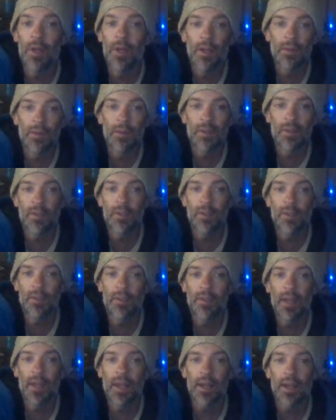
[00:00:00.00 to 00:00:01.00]
to
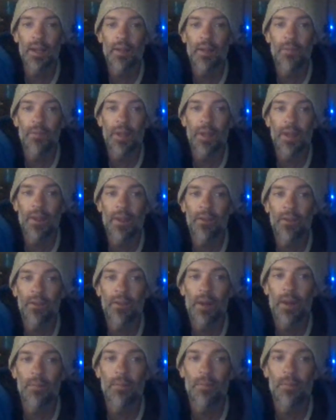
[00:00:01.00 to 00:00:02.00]
take that
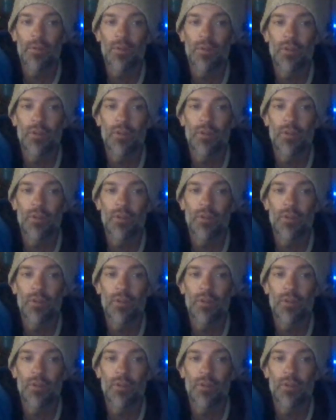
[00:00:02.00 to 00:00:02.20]
incredible